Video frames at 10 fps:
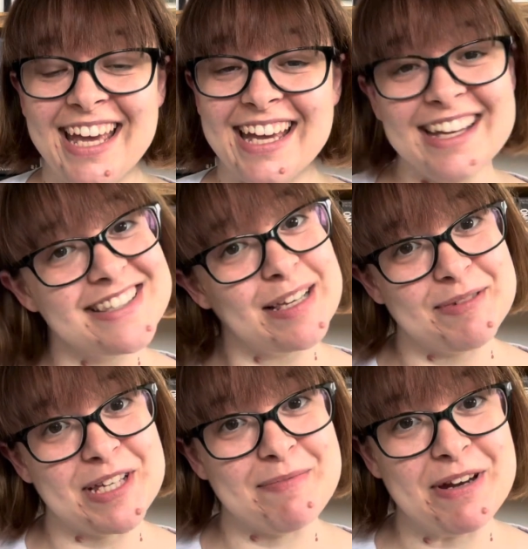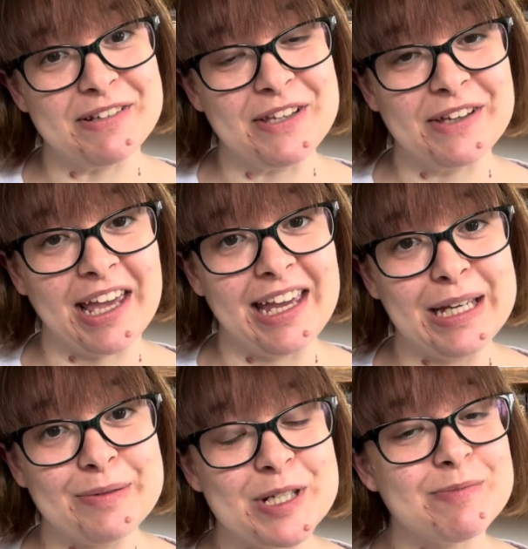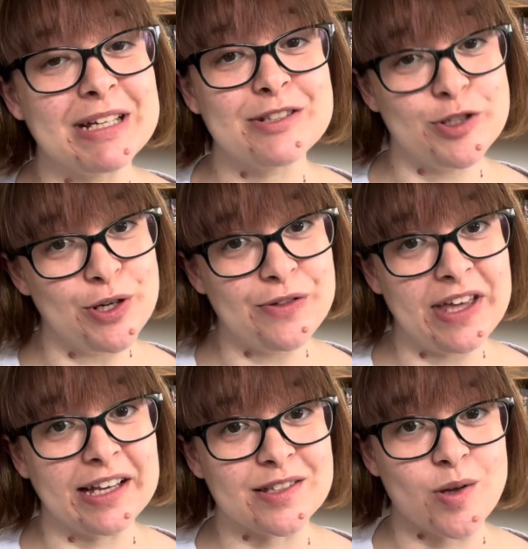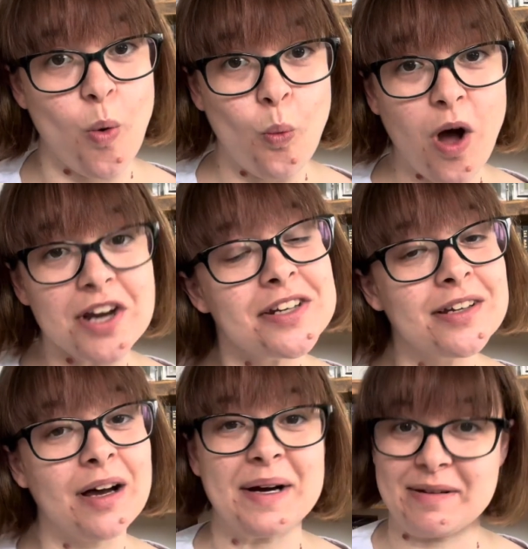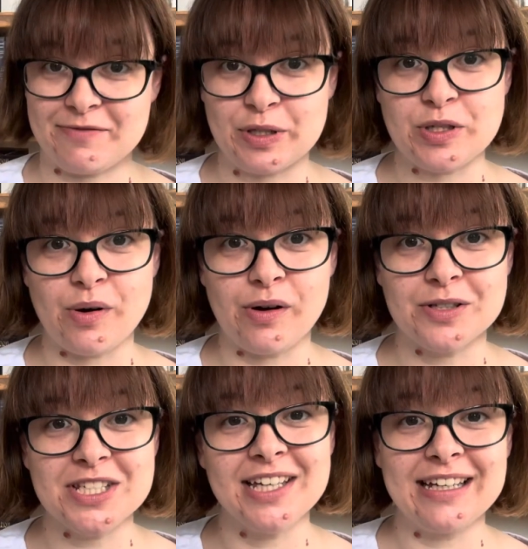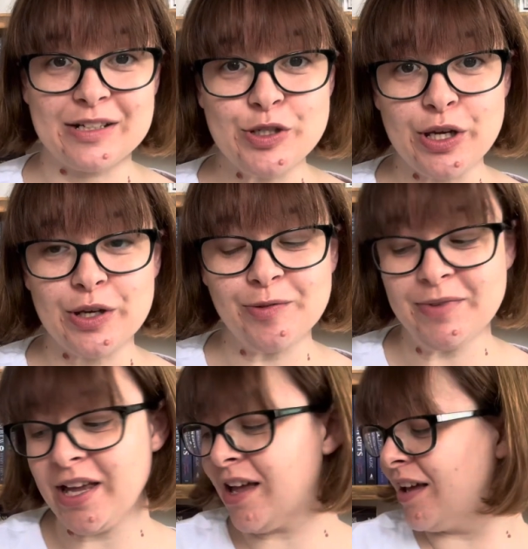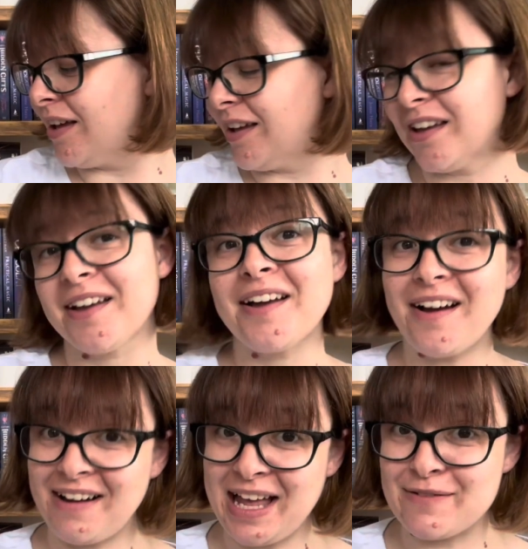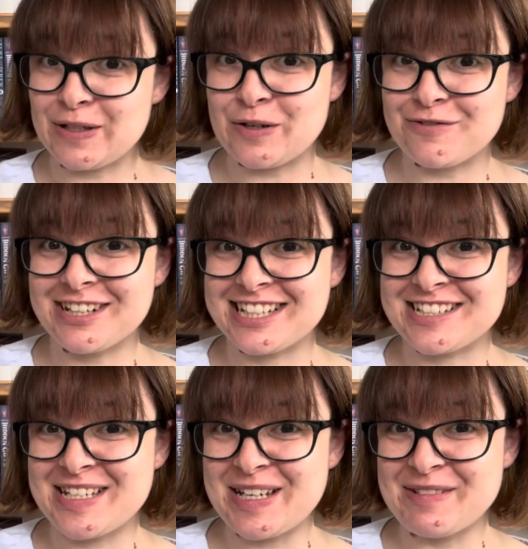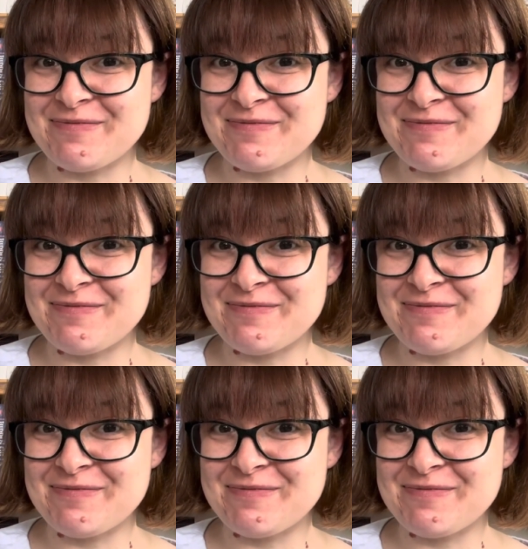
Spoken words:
It's summertime here in the UK, which means two things. One, I am far too hot, and two, I have a lot of reading to do.